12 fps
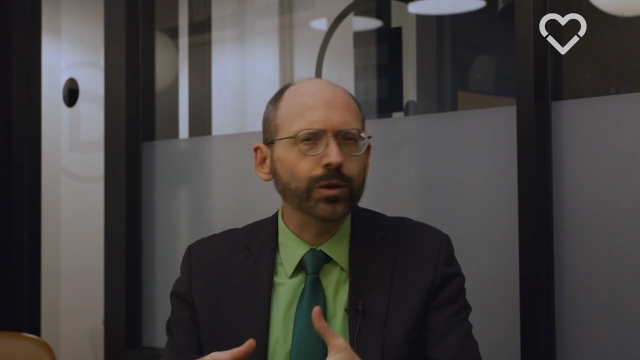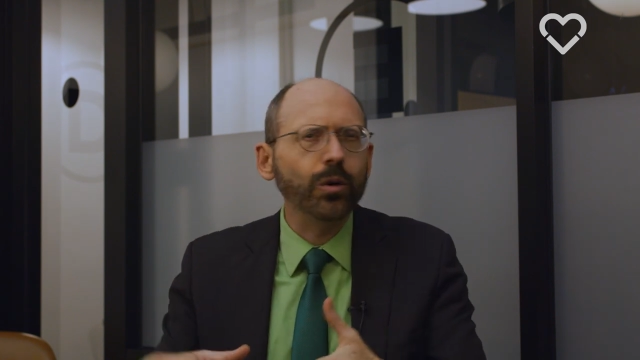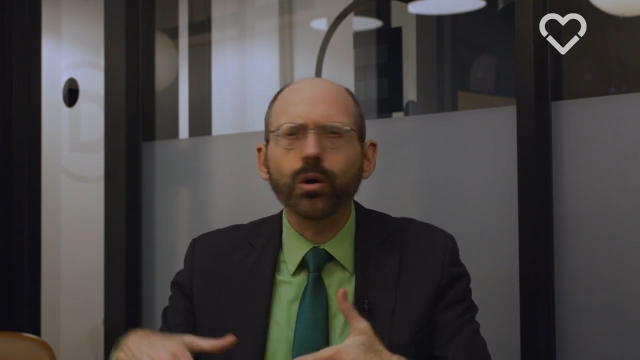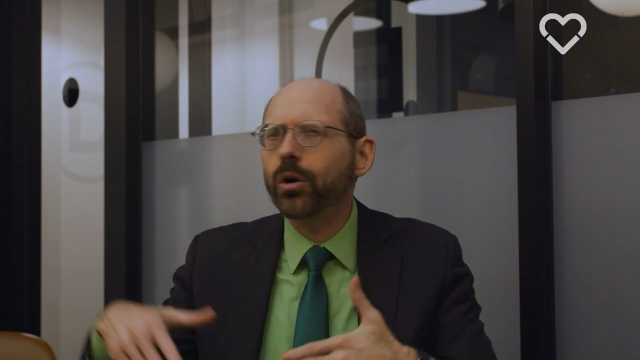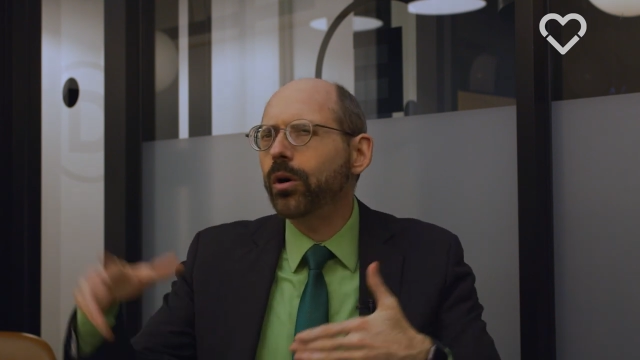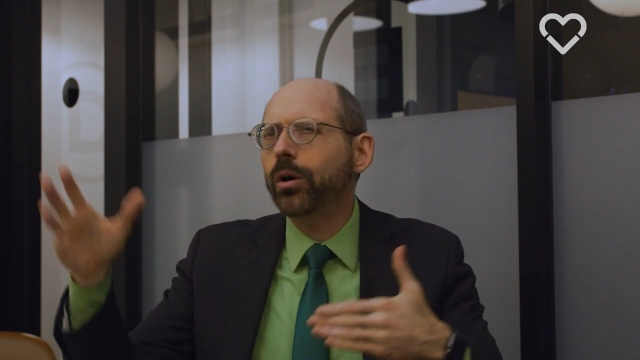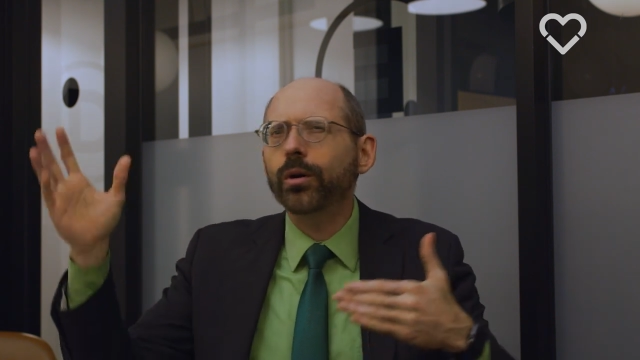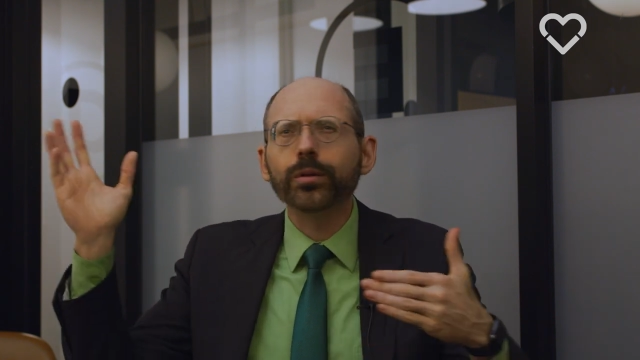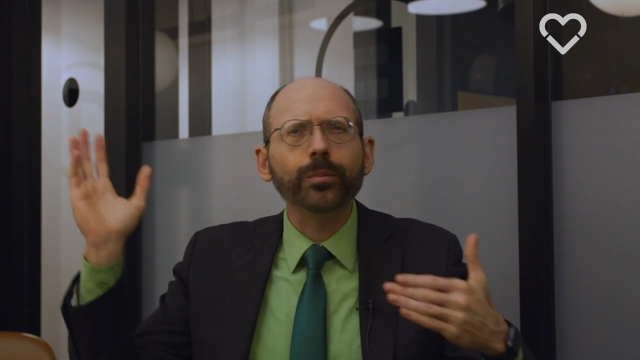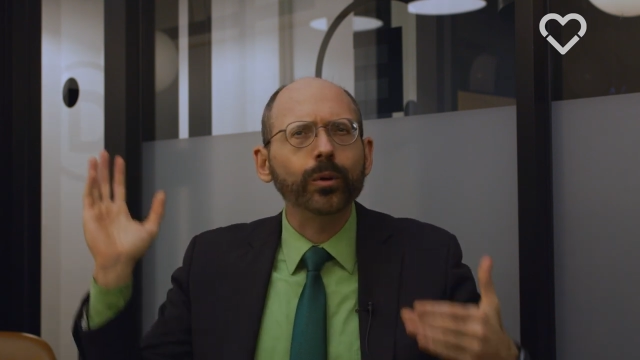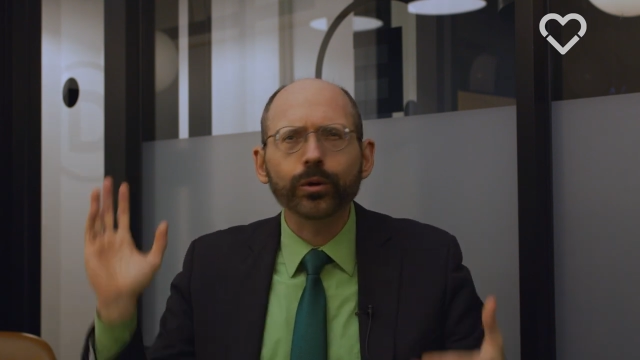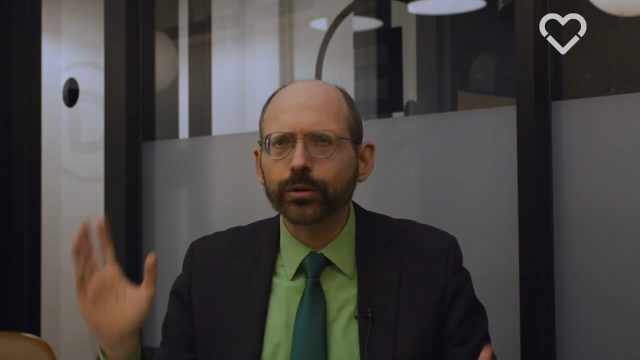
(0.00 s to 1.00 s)
You know, all
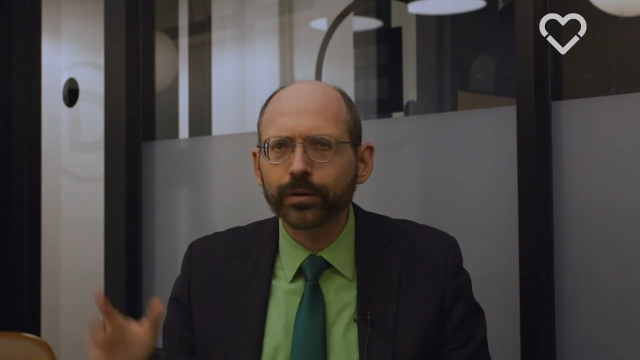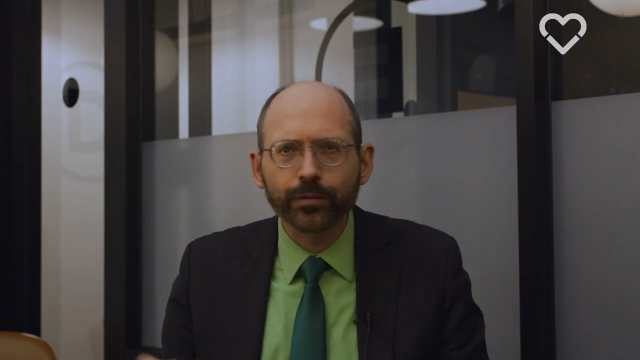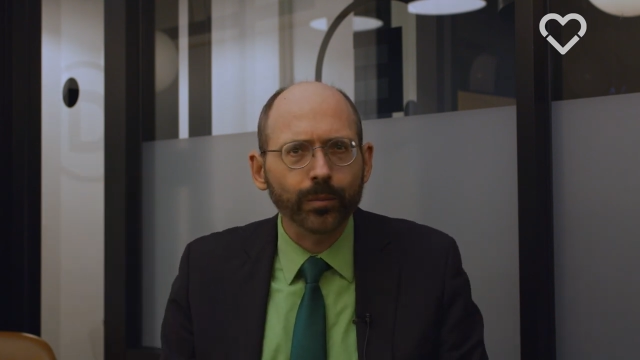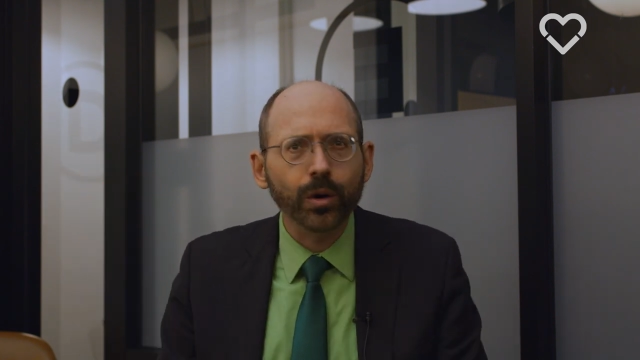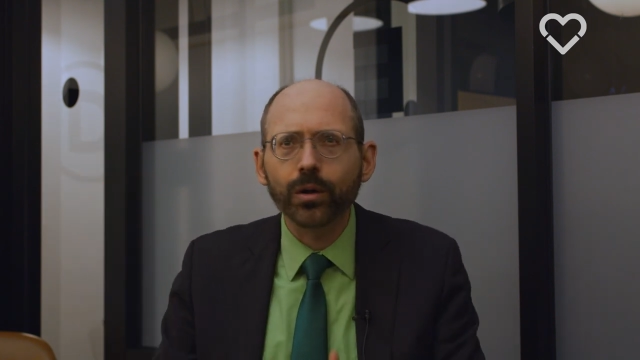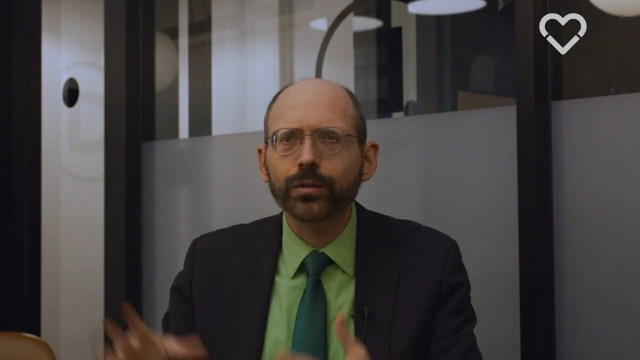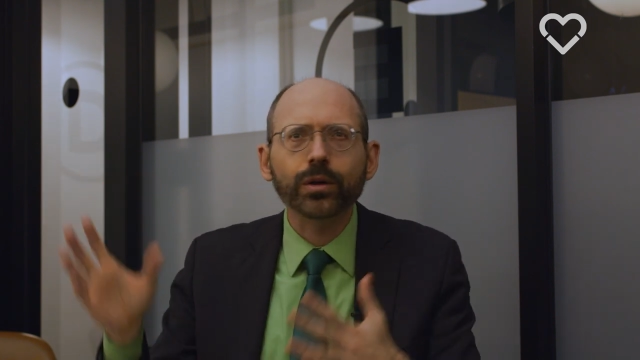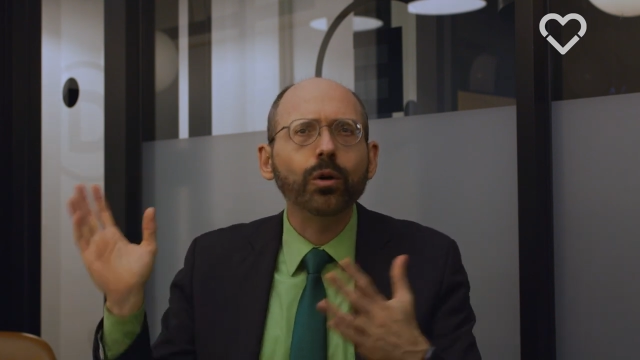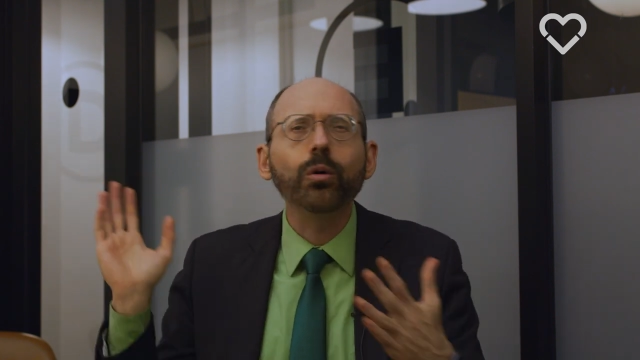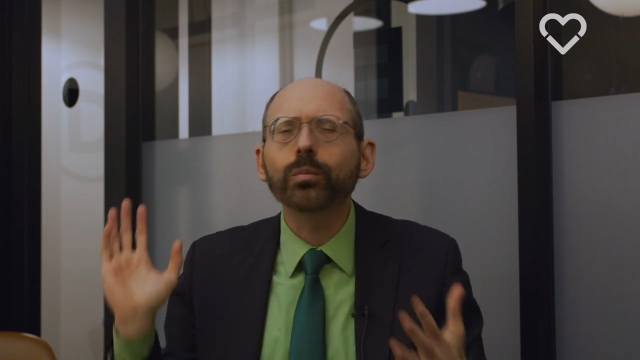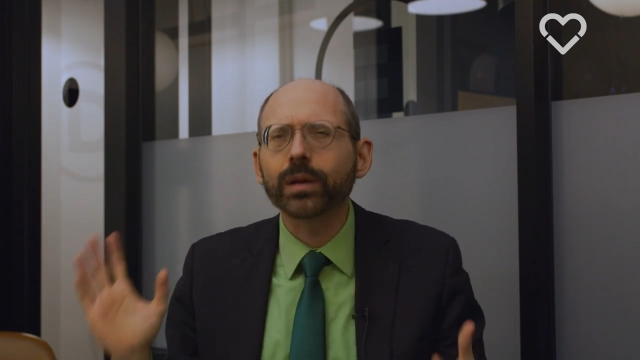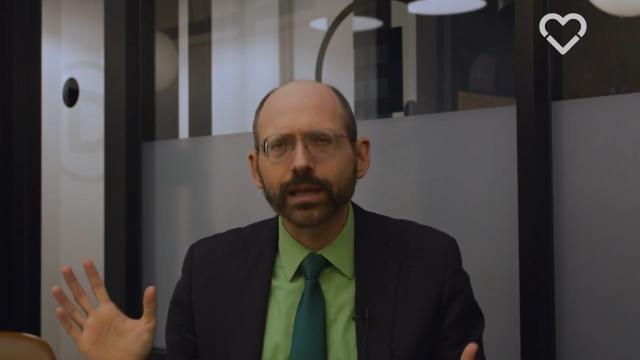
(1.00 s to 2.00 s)
the mercury from all the
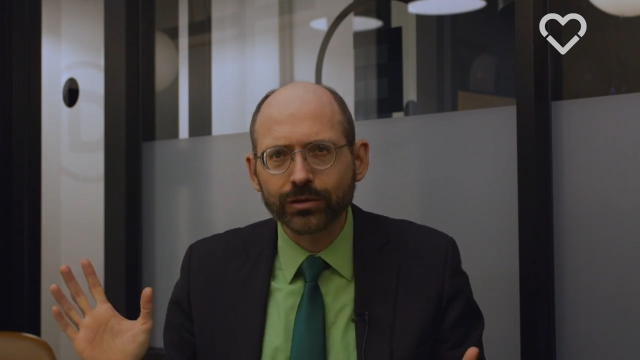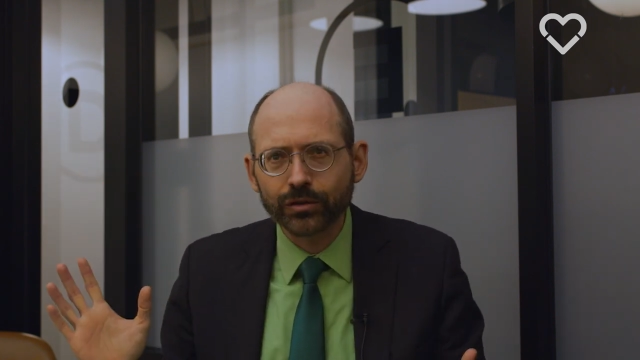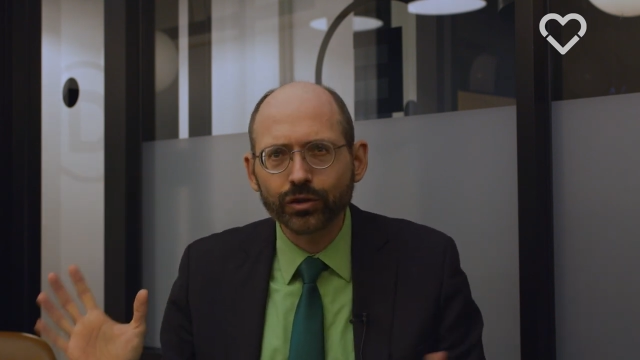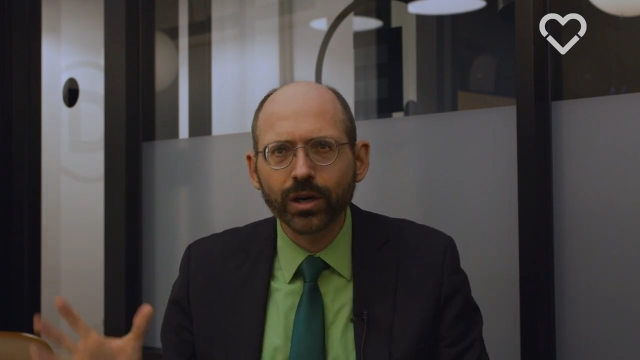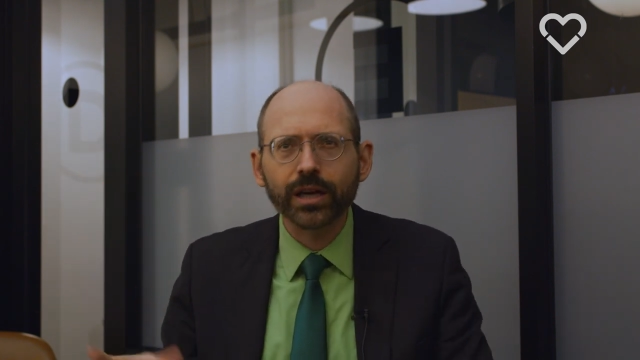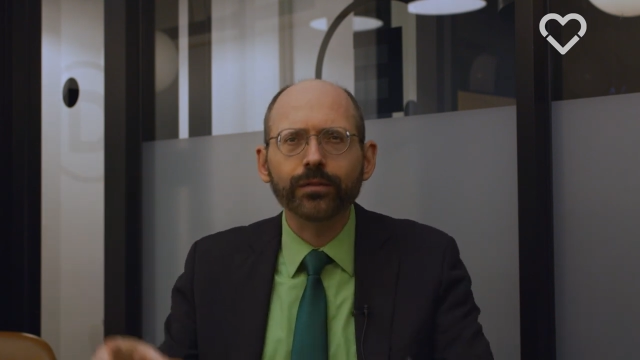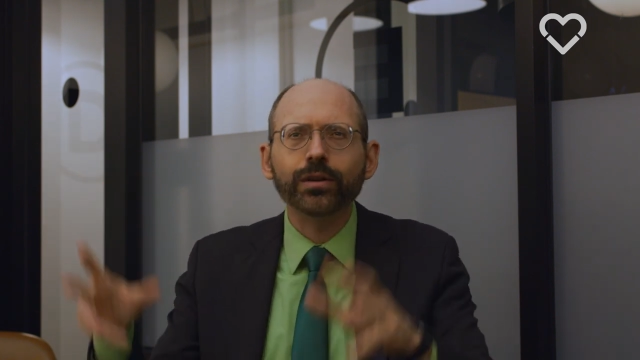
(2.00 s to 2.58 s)
coal plants in China